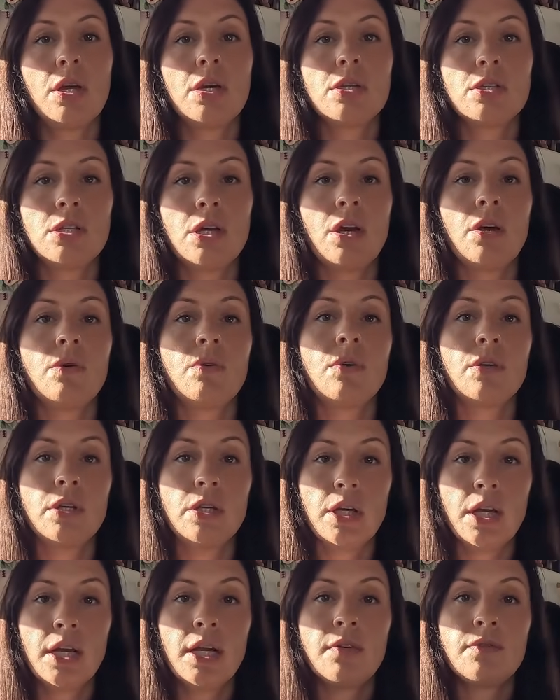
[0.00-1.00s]
So
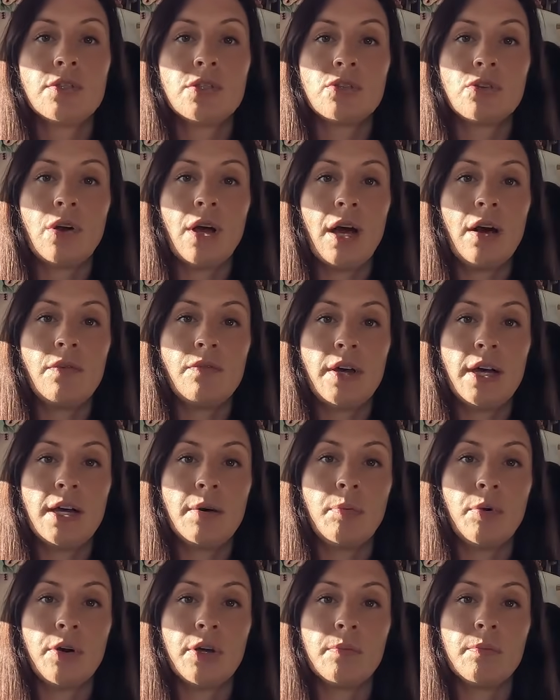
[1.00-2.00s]
you're going to have to sort out a vet
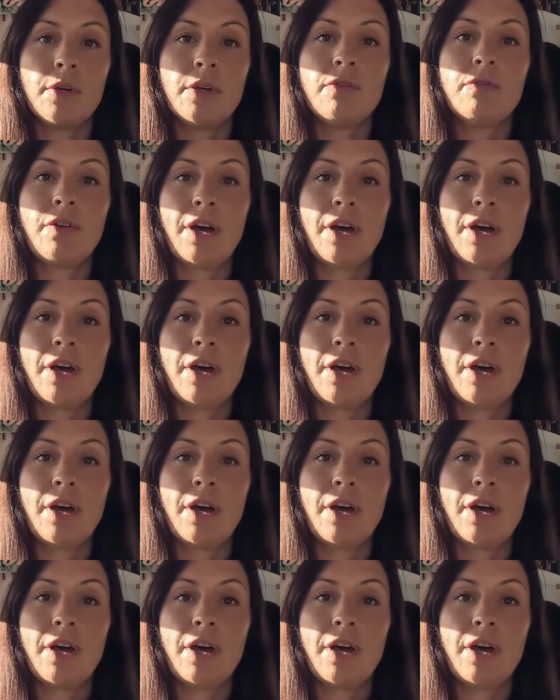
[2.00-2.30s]
appointment